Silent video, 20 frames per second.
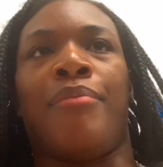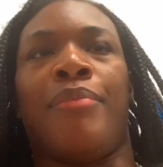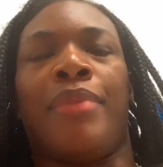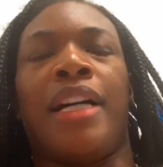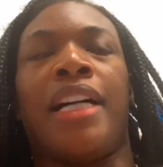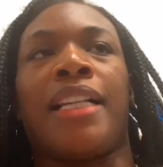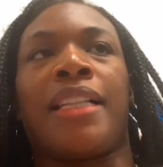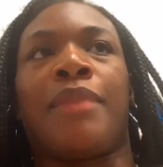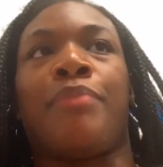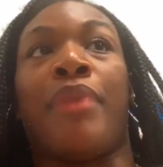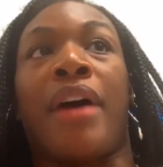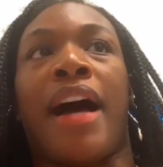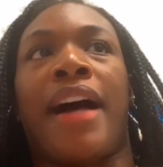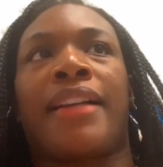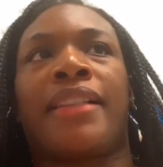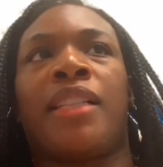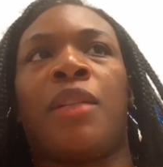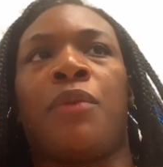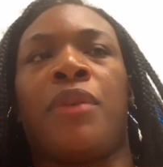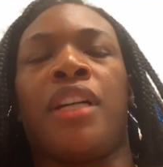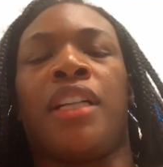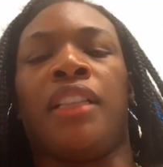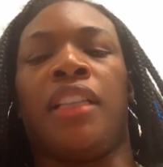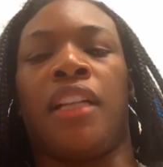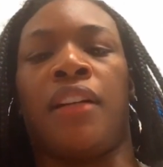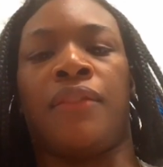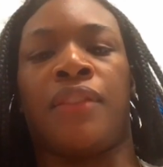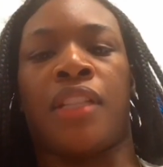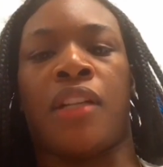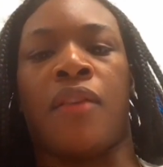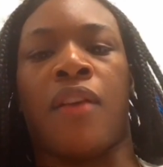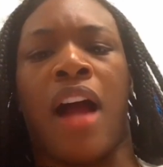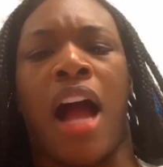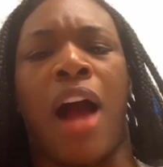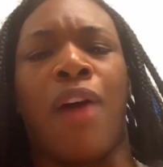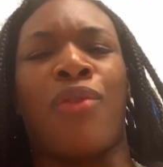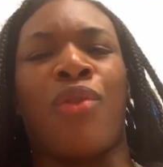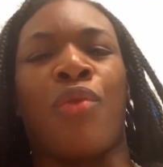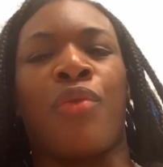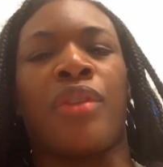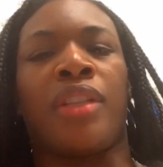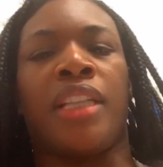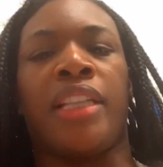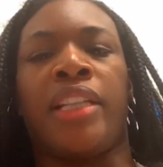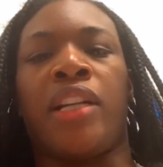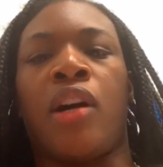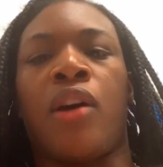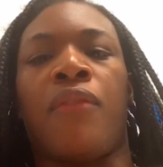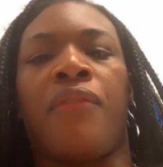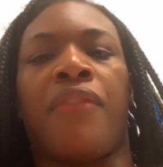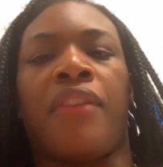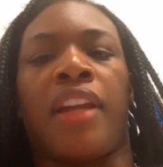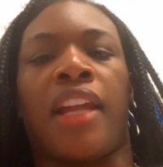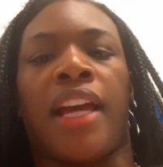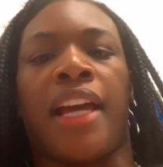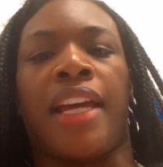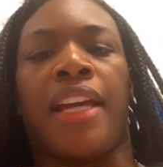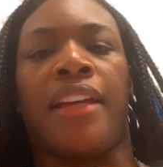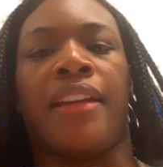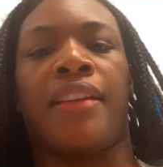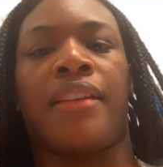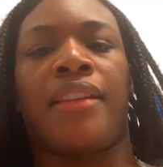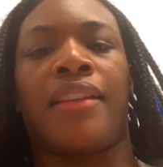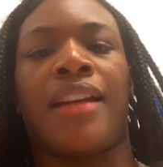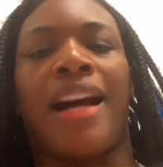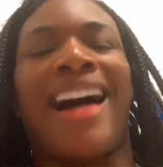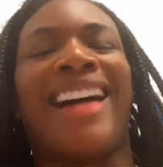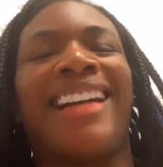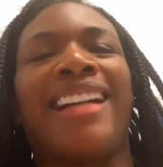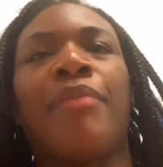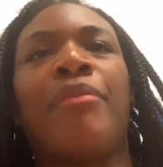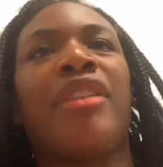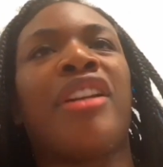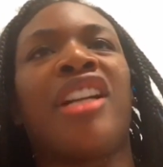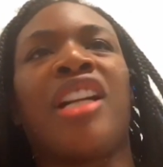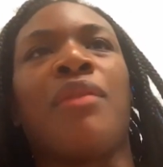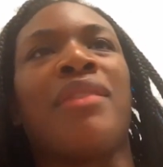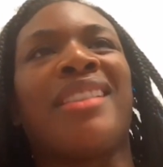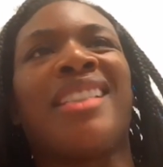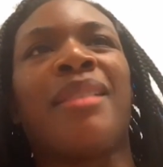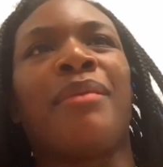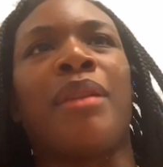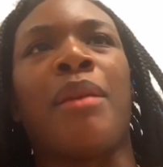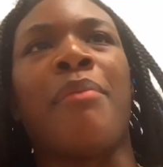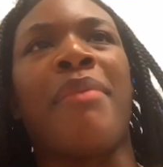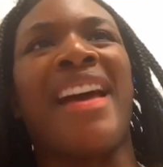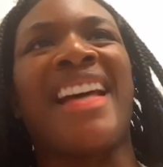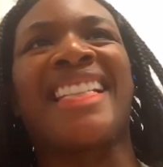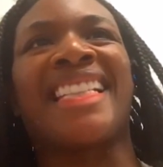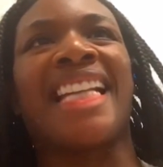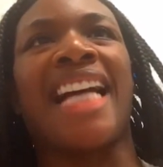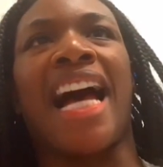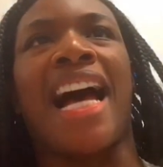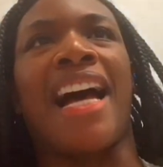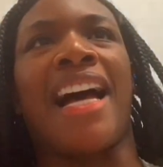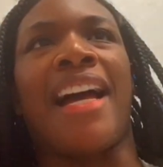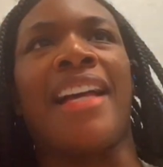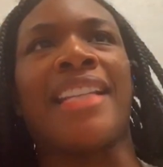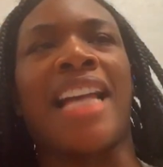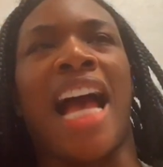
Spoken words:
us boxing with gloves on, I would really go for like, I done been in there with some of the best guys.